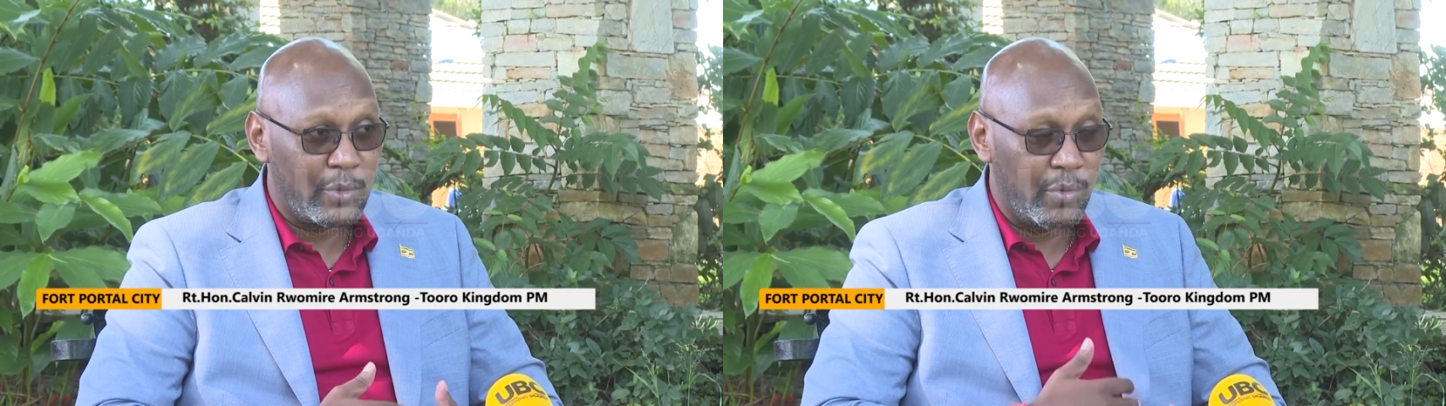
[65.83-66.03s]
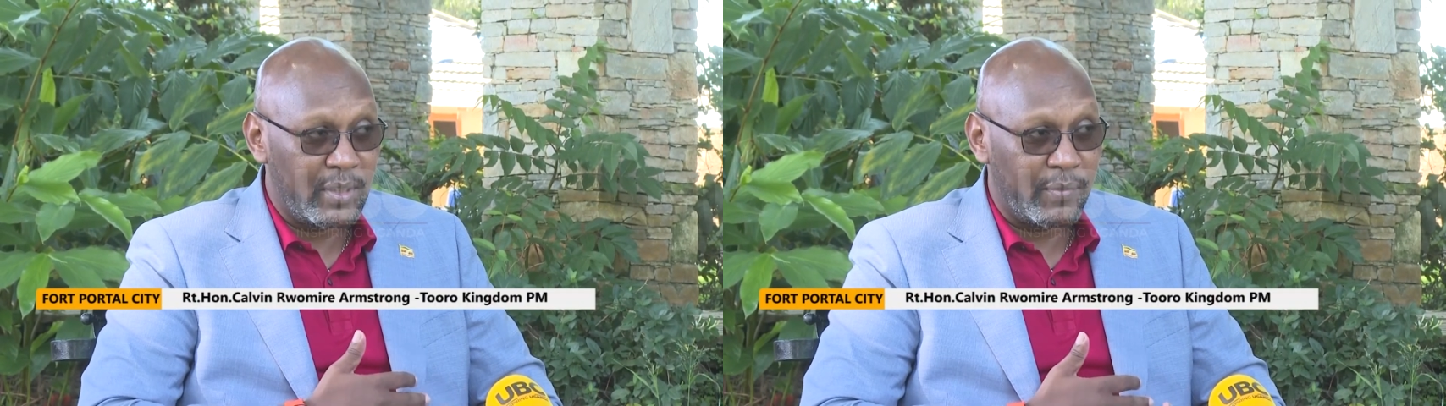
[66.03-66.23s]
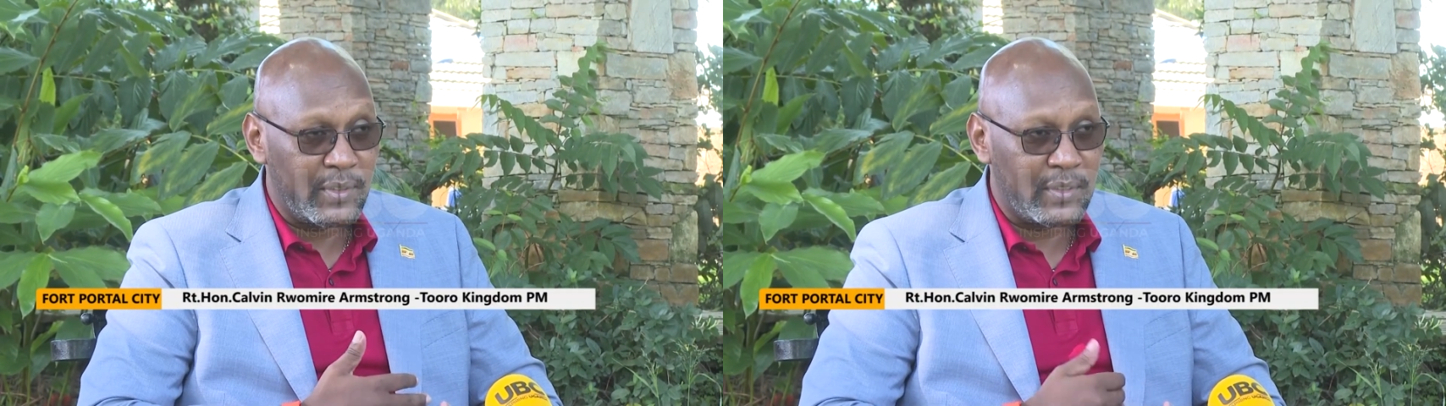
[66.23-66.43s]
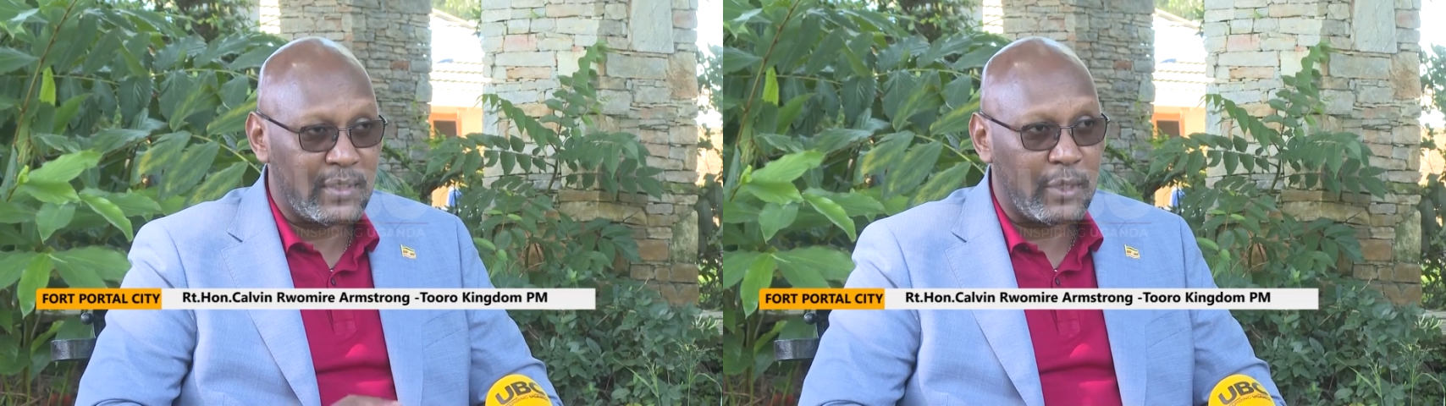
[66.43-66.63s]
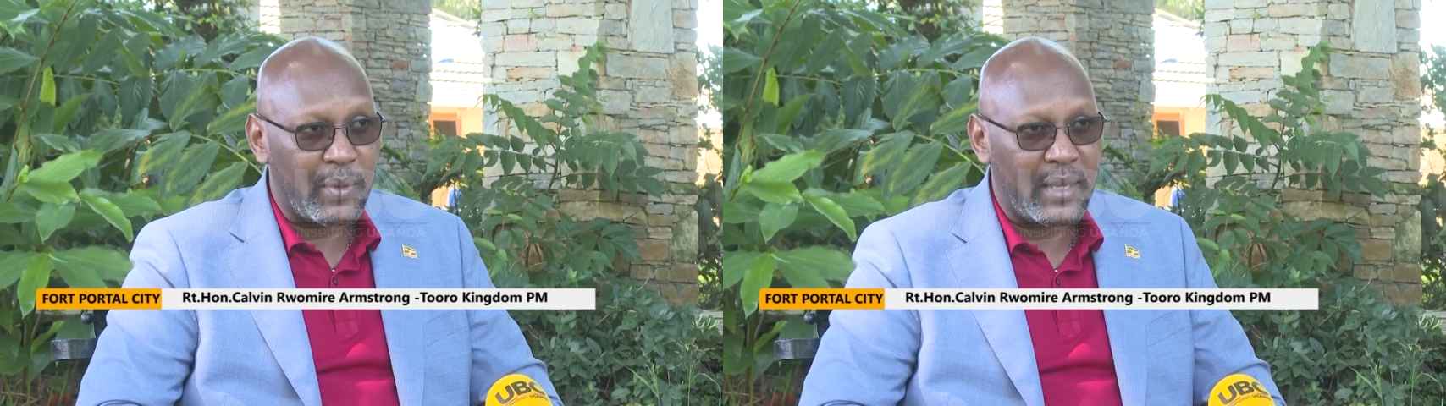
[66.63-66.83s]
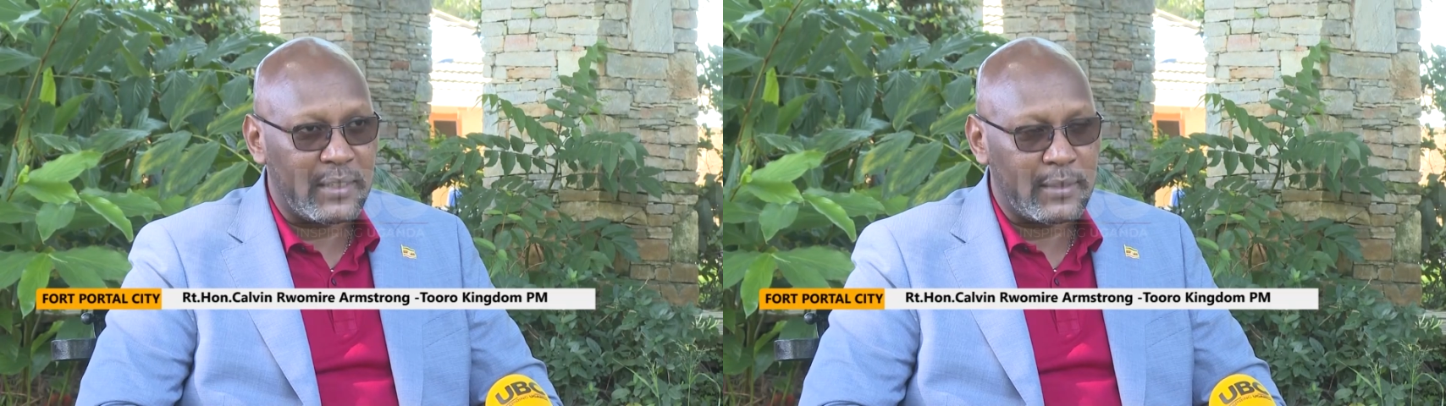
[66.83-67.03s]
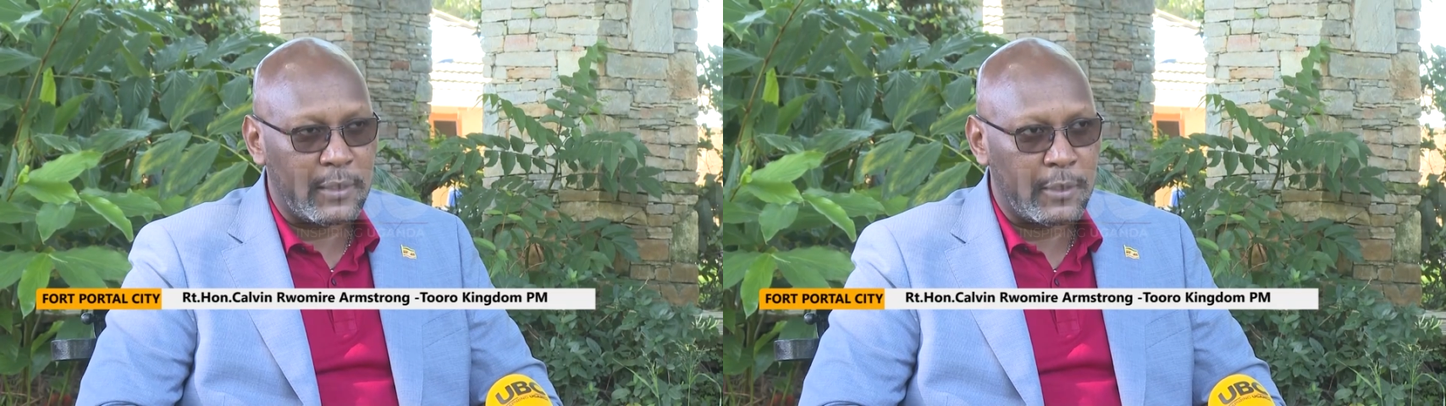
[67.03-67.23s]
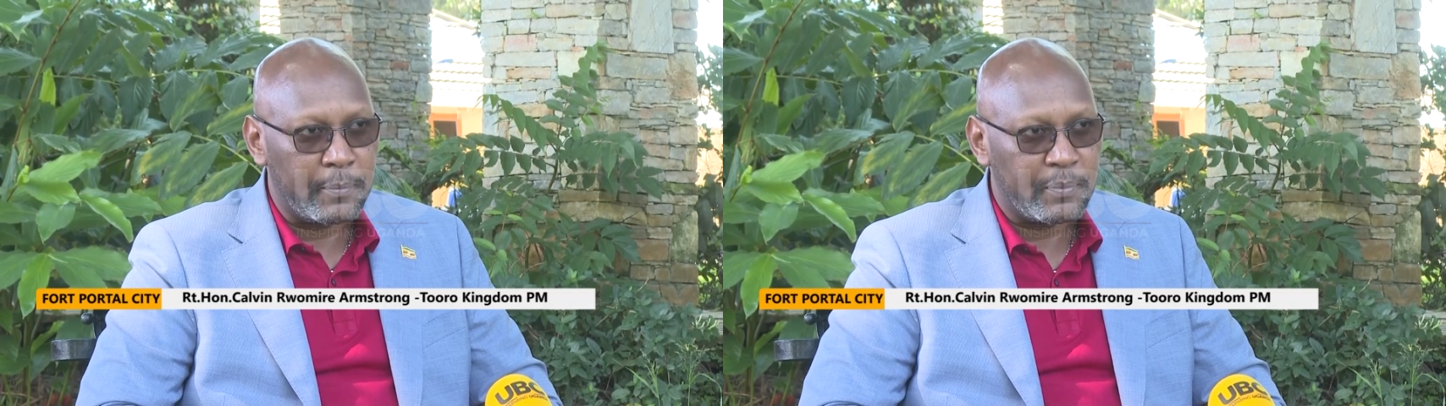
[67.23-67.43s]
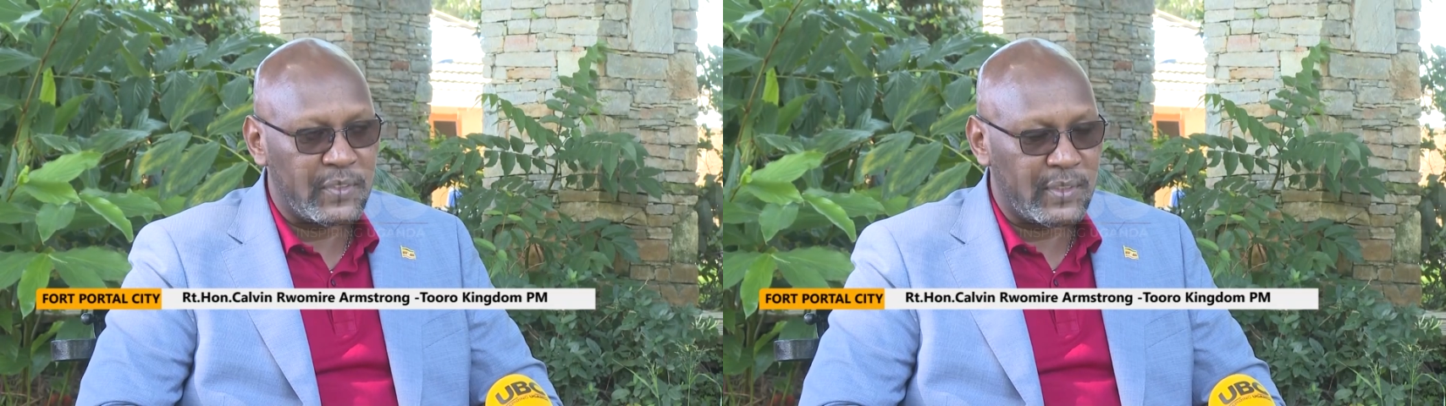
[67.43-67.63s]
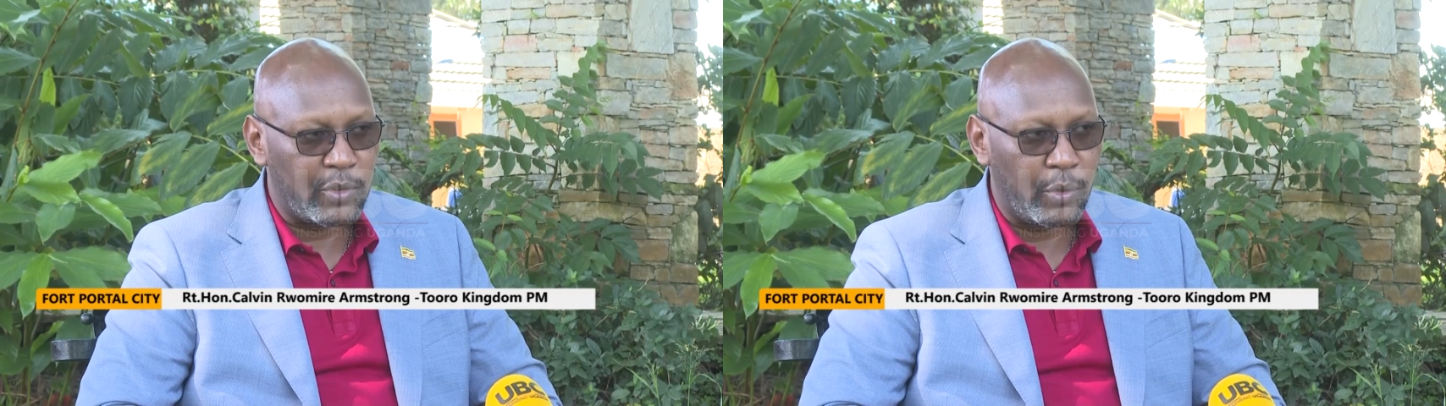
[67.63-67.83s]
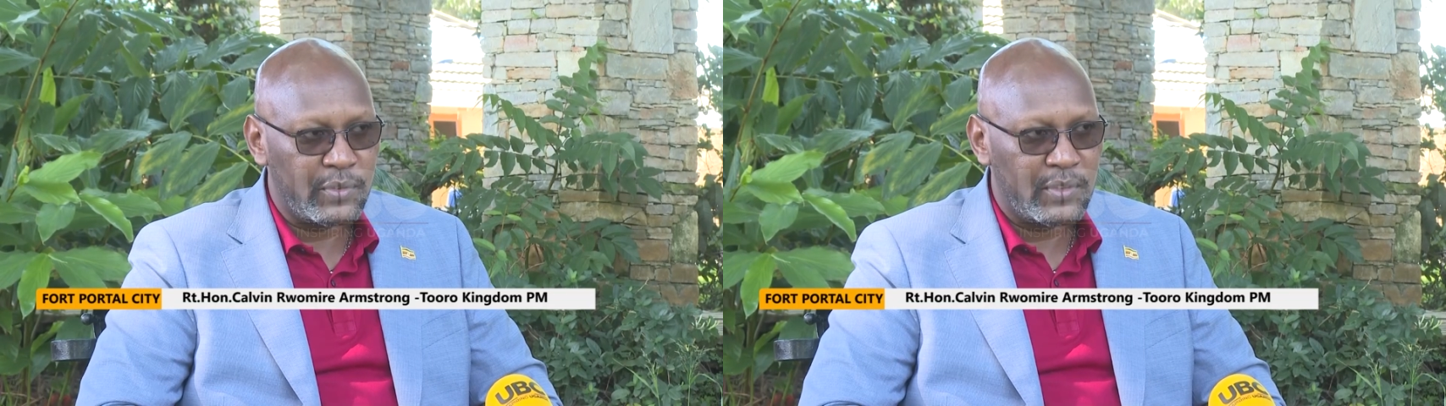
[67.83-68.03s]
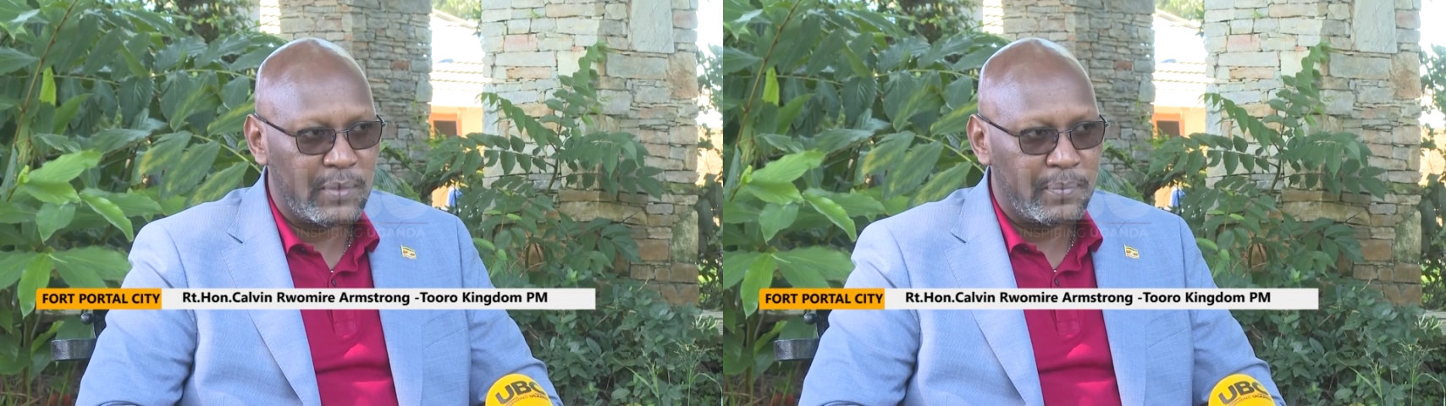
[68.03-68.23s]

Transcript: during the visit that we had at the State Lodge